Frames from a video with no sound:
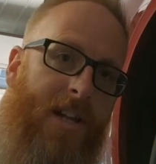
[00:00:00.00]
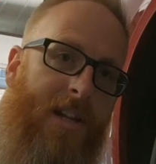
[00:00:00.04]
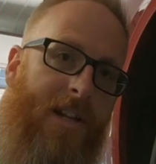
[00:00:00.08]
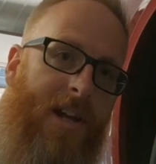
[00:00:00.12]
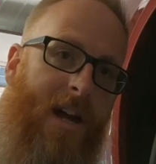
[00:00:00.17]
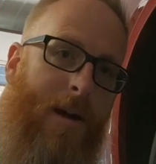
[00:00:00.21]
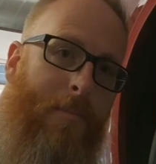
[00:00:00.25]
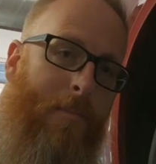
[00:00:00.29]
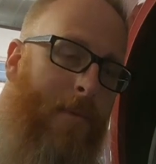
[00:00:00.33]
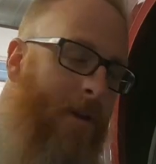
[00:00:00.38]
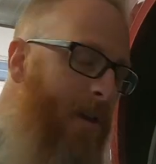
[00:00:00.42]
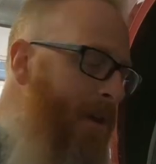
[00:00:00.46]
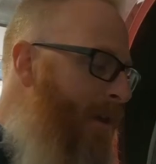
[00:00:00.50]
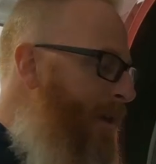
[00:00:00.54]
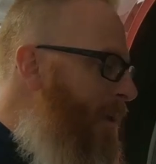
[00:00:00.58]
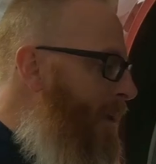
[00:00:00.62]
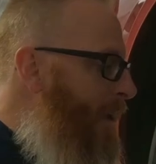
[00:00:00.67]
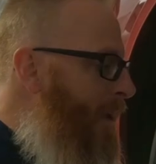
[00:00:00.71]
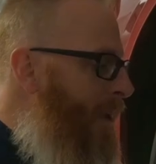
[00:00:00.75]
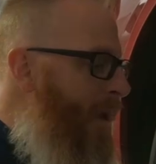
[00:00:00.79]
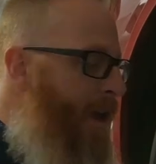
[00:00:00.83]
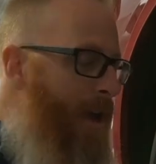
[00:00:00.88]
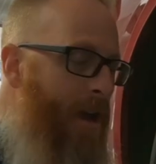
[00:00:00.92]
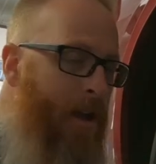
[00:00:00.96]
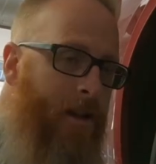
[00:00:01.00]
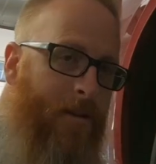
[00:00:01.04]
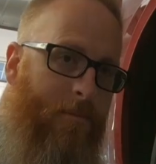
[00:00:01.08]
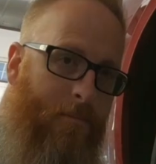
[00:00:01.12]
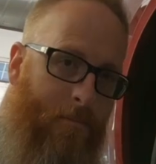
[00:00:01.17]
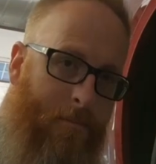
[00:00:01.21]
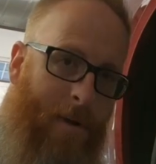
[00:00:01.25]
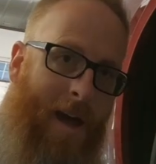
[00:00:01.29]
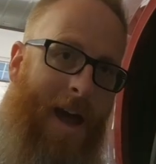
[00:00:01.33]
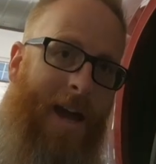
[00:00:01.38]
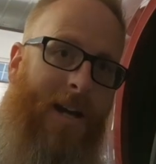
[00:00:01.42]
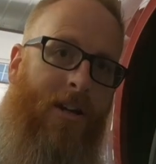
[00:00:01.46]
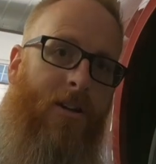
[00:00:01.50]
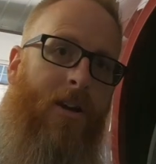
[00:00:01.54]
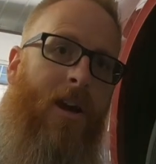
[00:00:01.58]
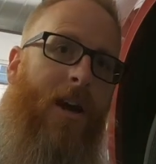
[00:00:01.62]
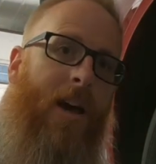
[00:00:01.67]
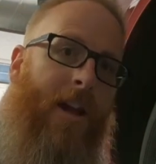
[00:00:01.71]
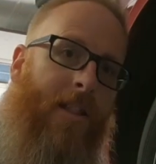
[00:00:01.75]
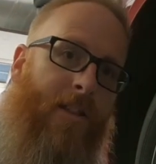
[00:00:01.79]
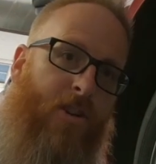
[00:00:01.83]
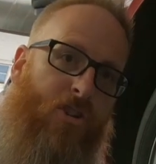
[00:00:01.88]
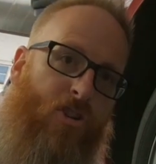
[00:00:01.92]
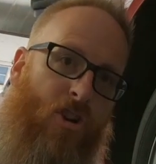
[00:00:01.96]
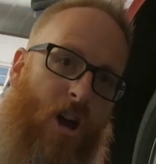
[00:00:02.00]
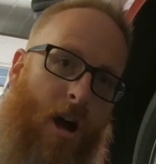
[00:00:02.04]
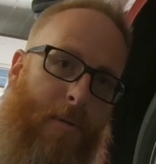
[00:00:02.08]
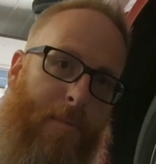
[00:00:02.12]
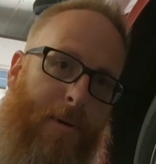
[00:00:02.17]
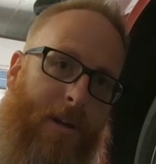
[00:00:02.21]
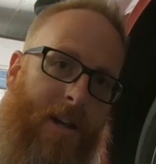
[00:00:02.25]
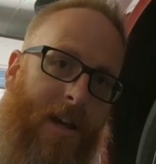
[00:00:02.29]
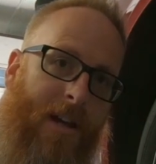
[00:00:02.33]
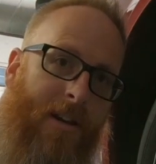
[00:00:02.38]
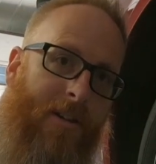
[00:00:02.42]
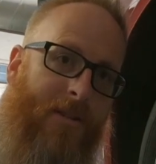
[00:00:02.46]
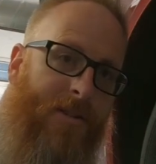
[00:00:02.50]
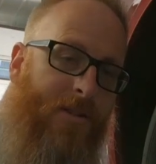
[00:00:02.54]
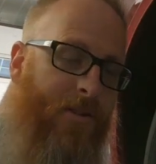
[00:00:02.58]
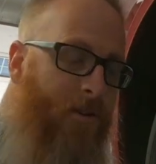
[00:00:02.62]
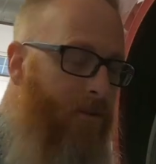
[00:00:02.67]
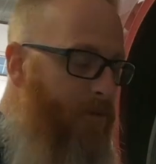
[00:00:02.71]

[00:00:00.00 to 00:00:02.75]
up and back out of the shop again. So